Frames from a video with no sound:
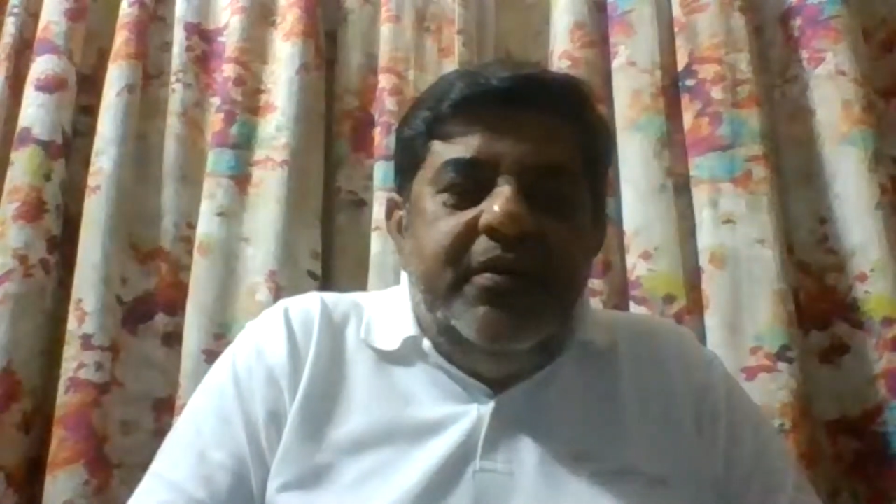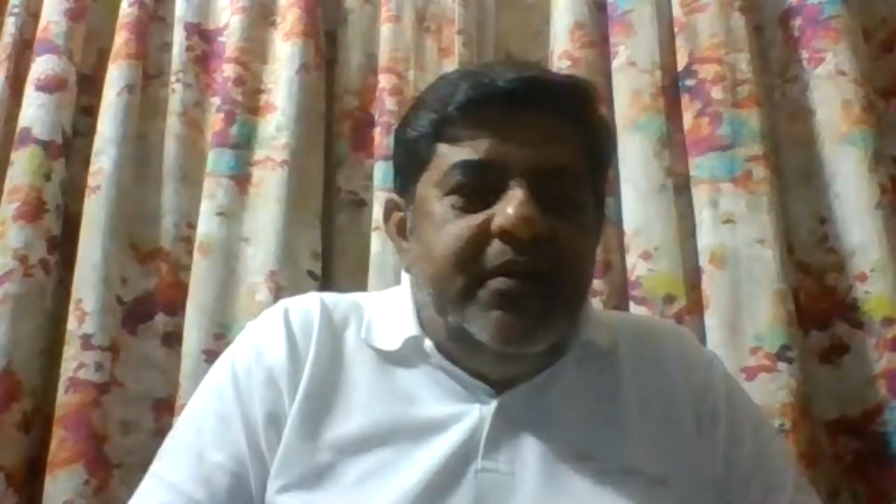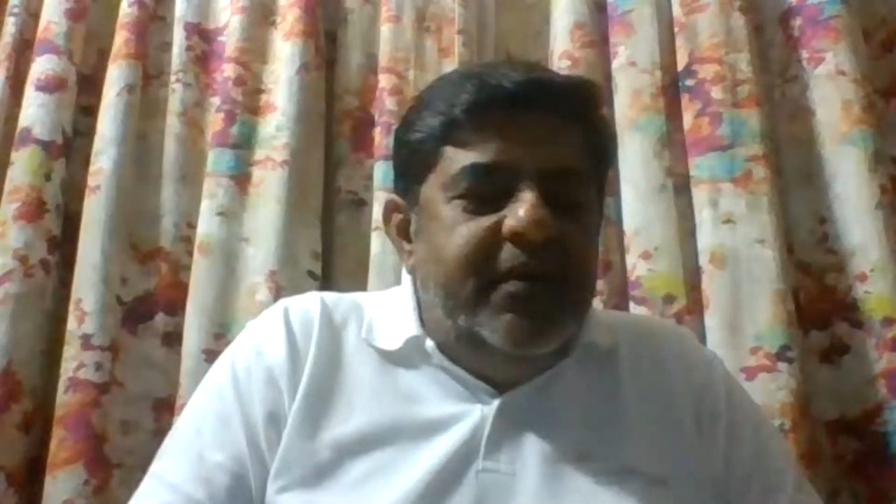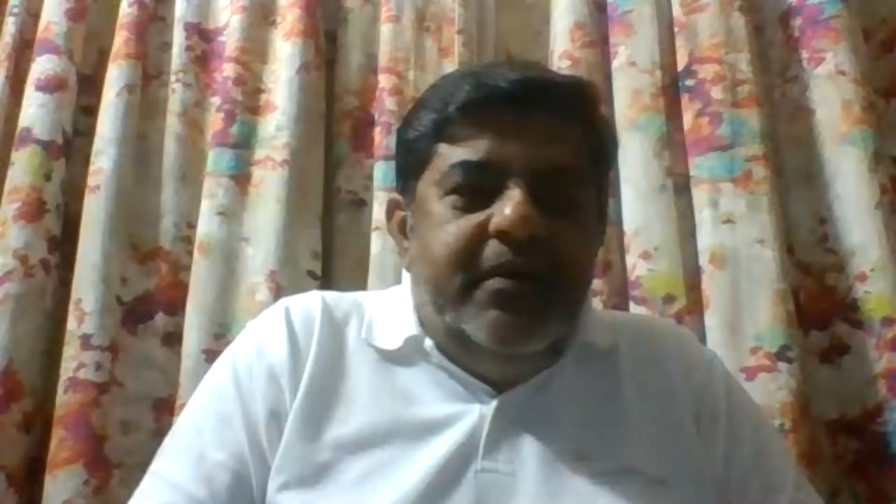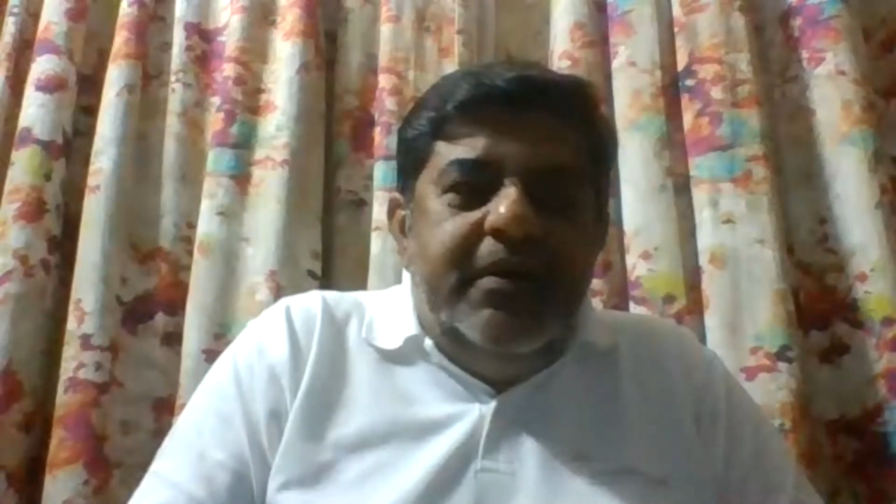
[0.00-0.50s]

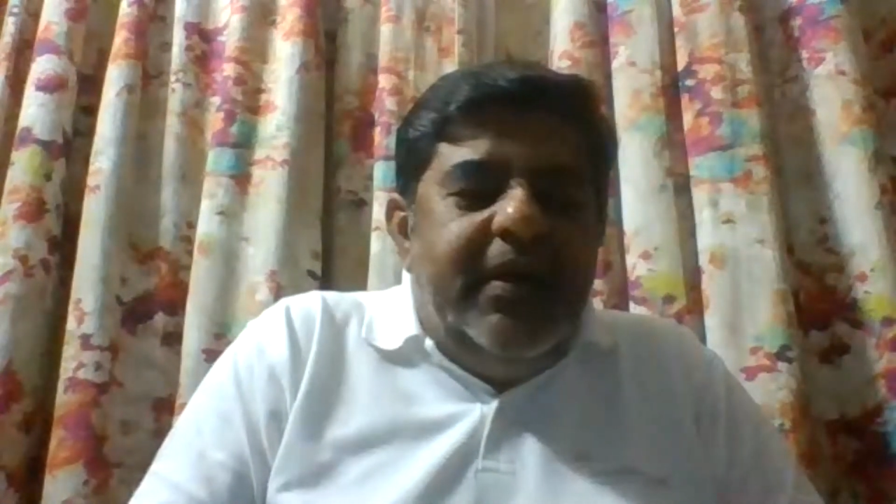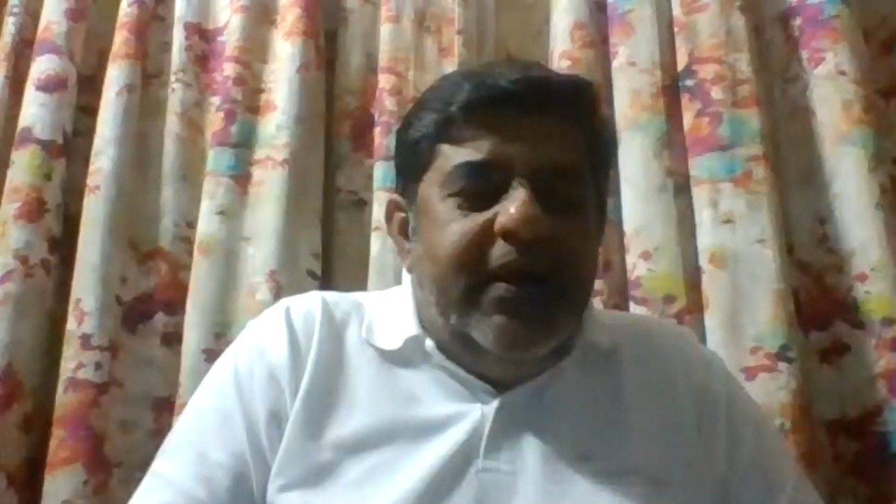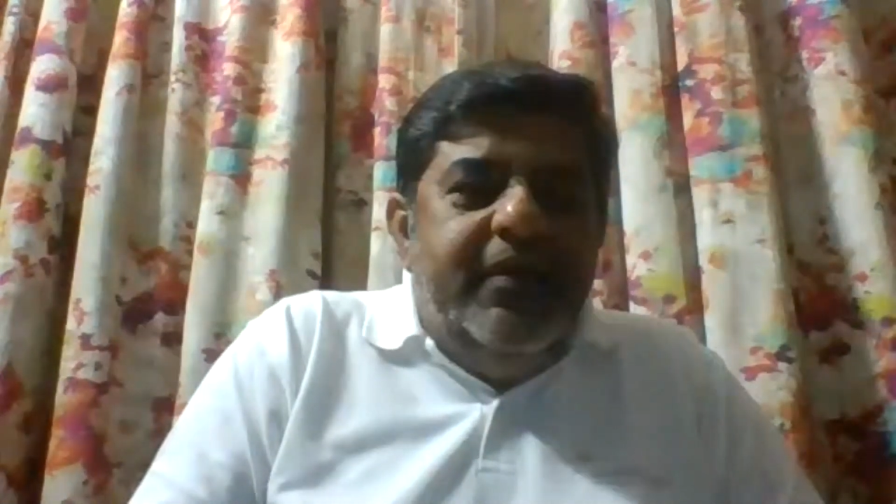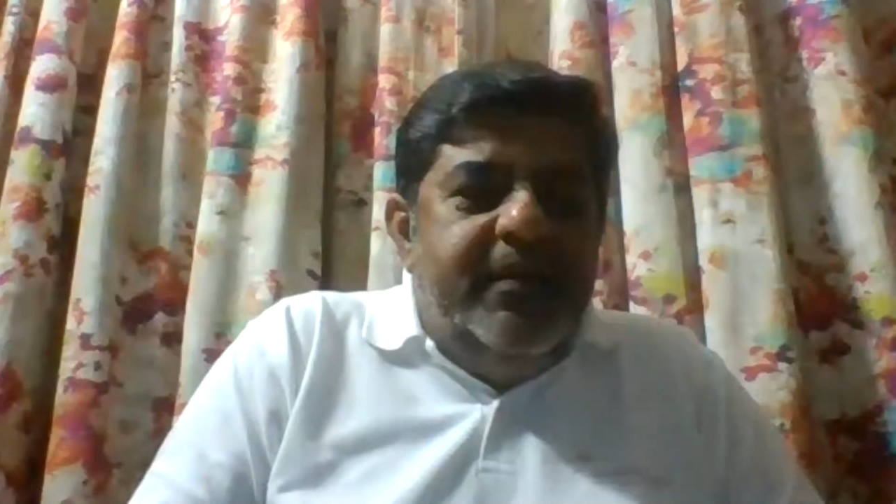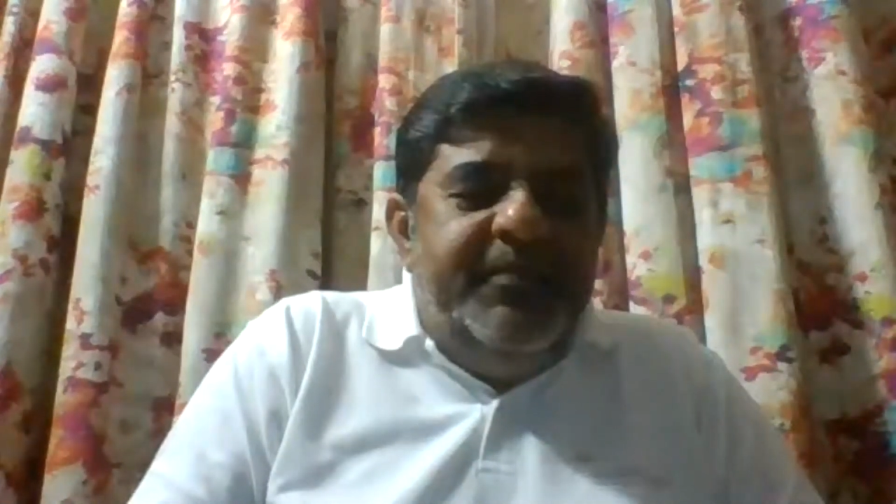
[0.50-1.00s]

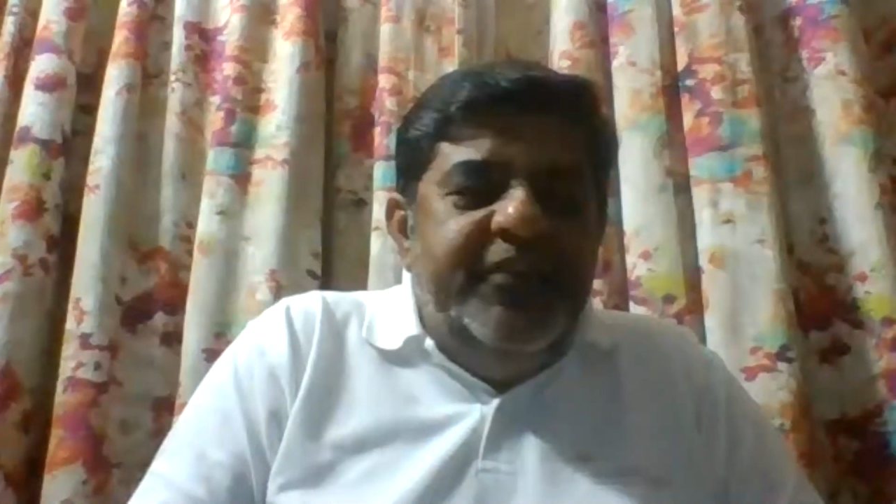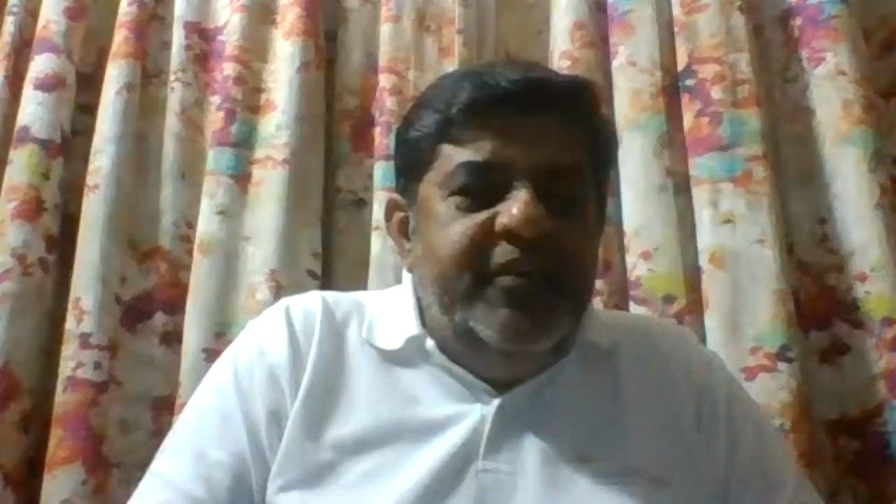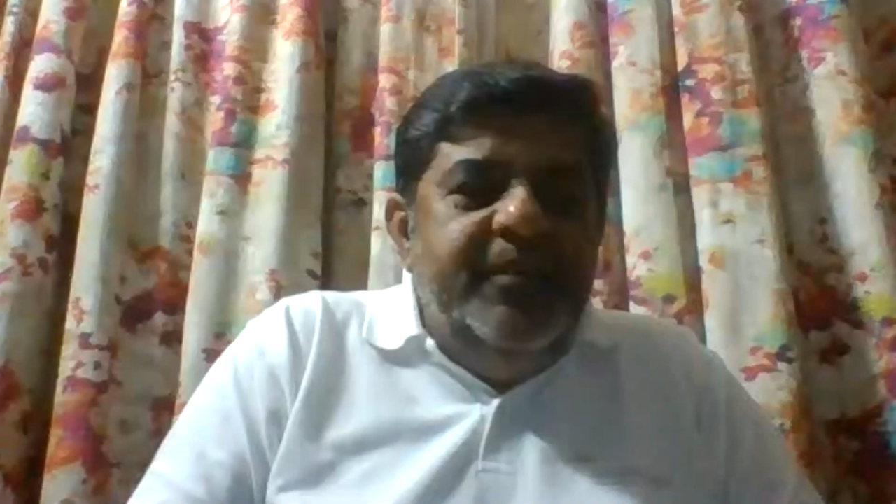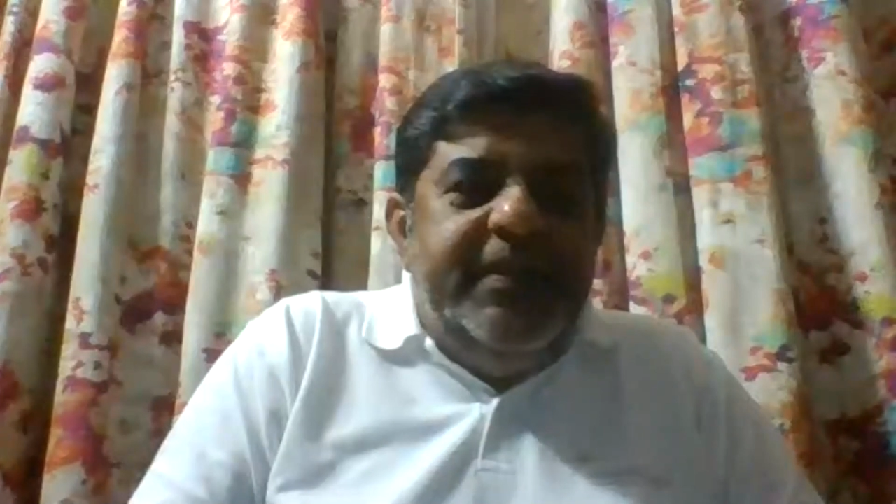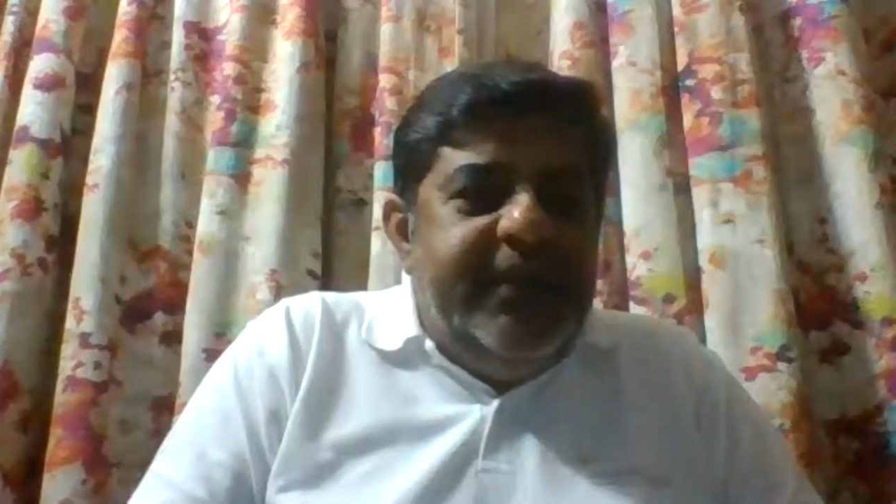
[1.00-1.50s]
our
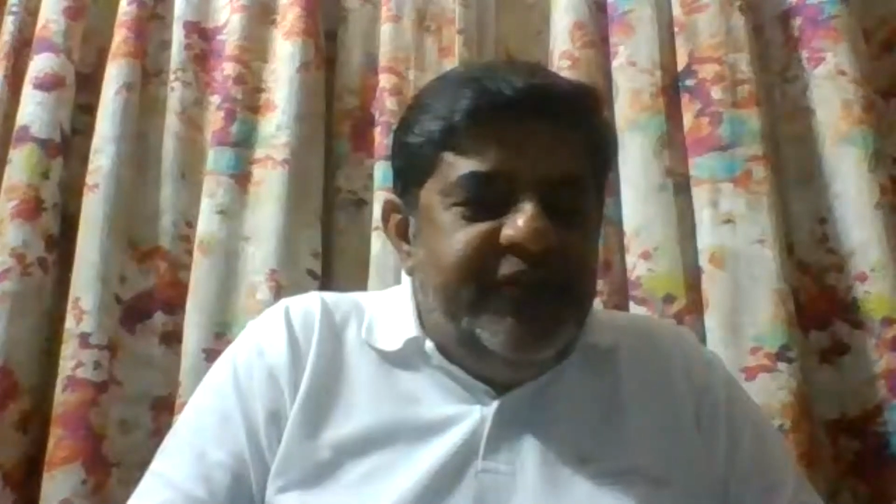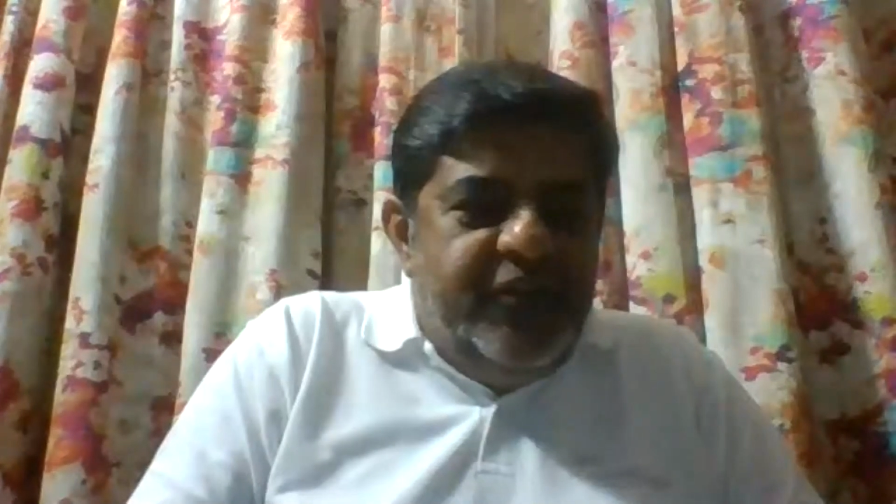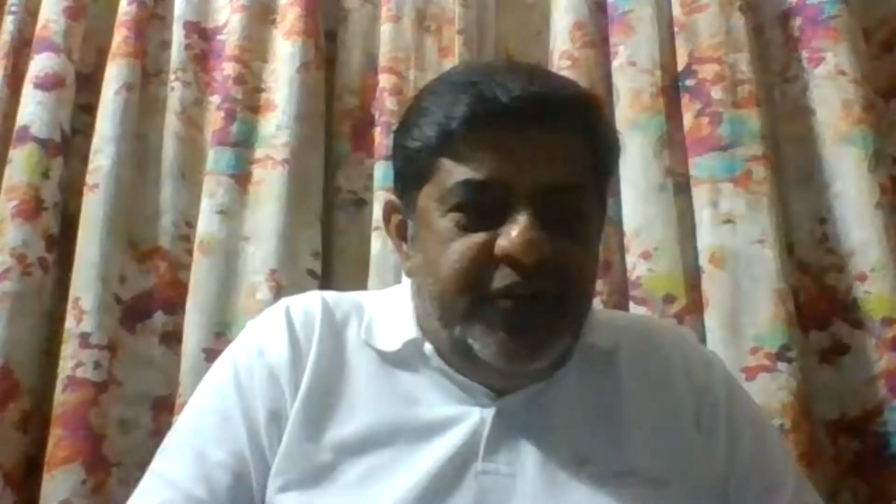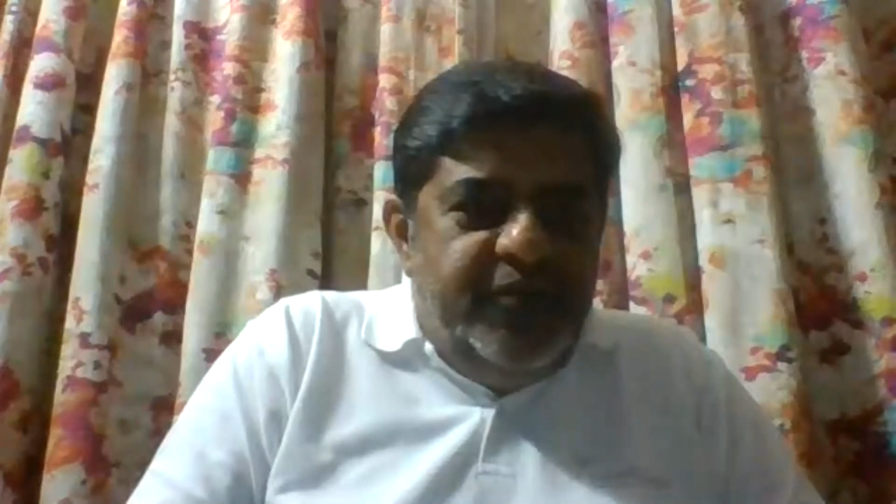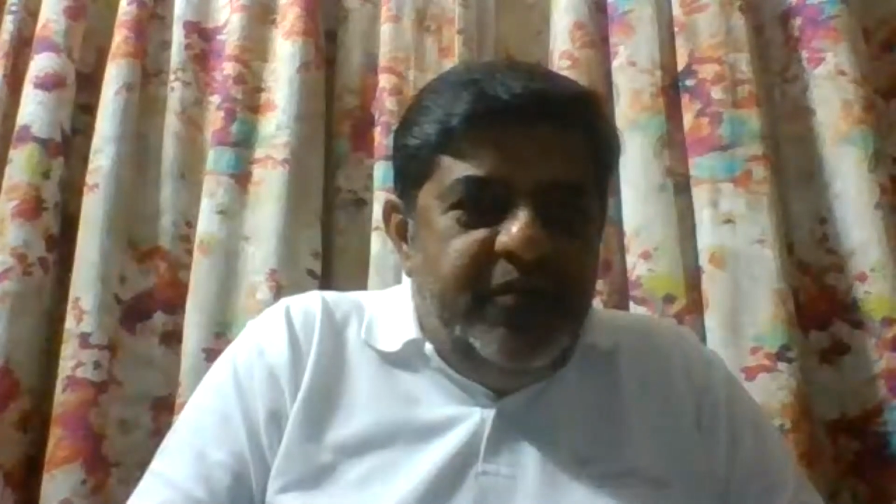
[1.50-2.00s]
principal does
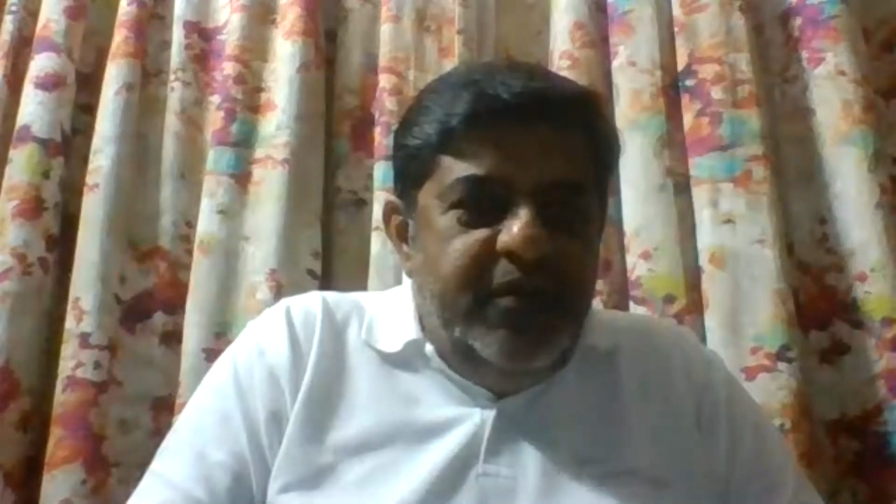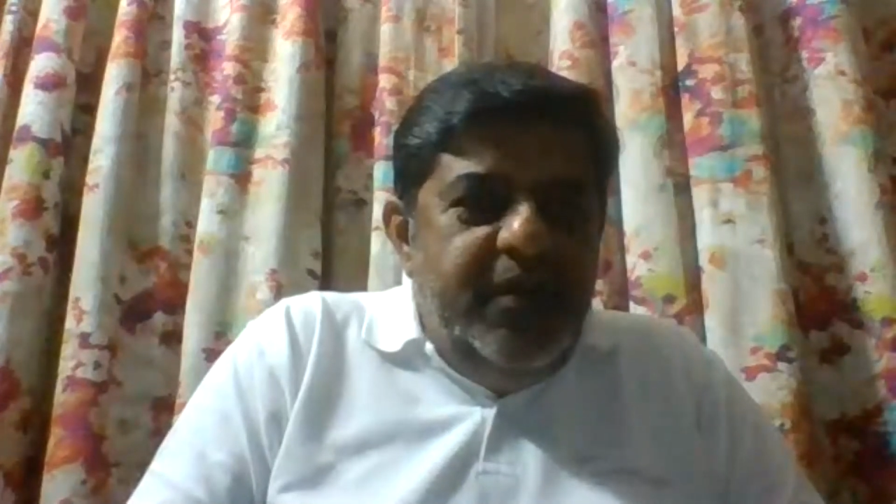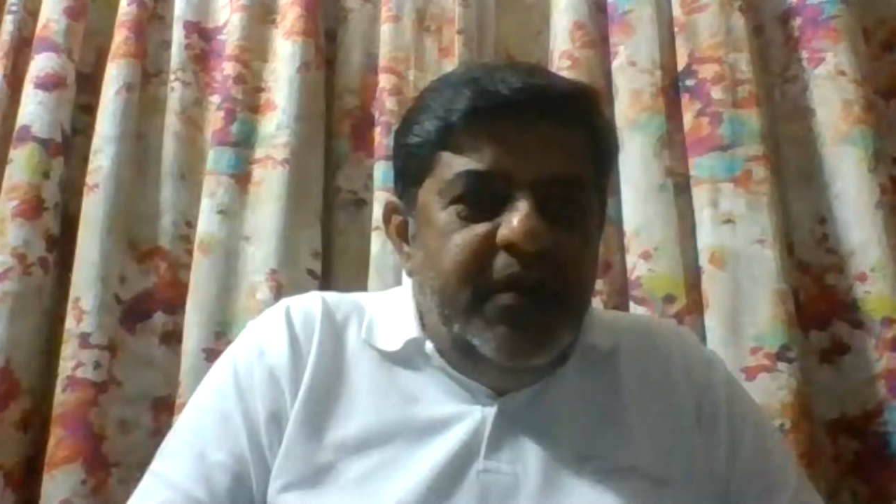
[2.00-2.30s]
not do.